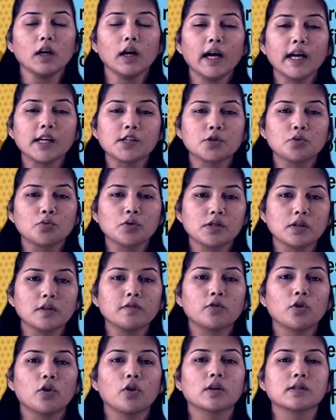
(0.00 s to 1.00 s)

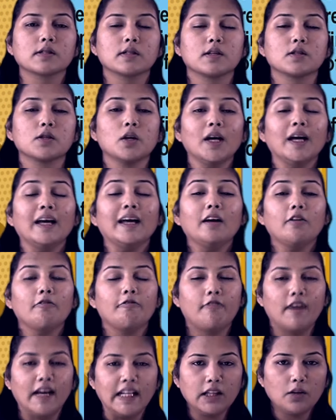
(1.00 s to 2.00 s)
Extrusive rocks is
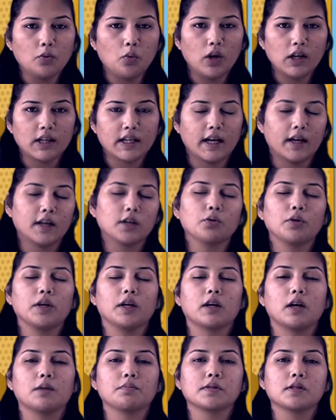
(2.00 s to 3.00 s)
when the volcano
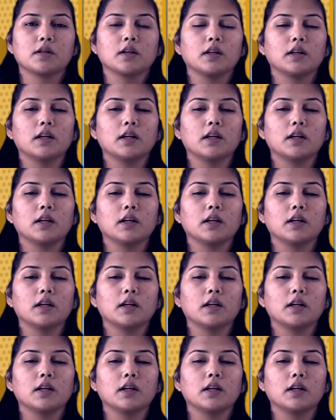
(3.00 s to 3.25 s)
erupts,